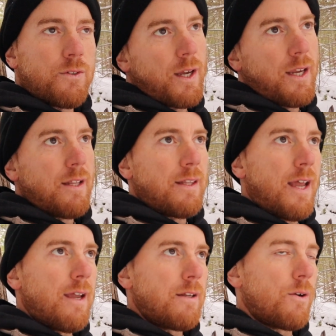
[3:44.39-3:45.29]
So I get
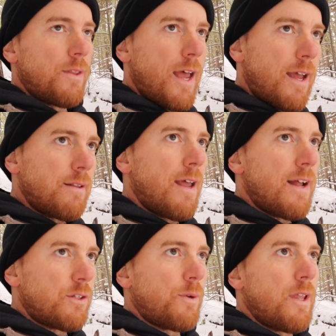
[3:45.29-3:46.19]
that, you know,
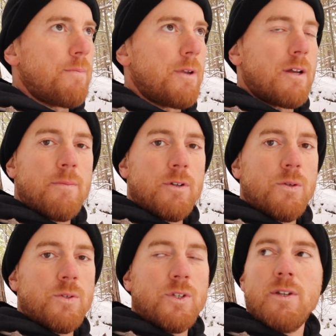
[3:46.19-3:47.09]
that's where they become a
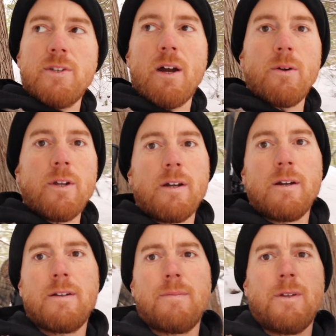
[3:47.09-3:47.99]
nuisance. Out
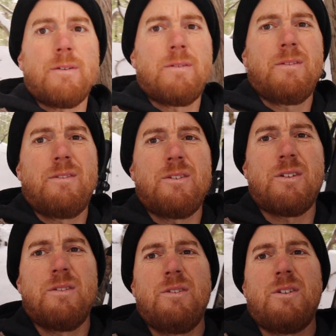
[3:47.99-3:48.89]
here, I mean,
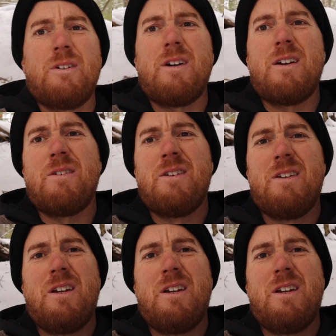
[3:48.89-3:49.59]
look around.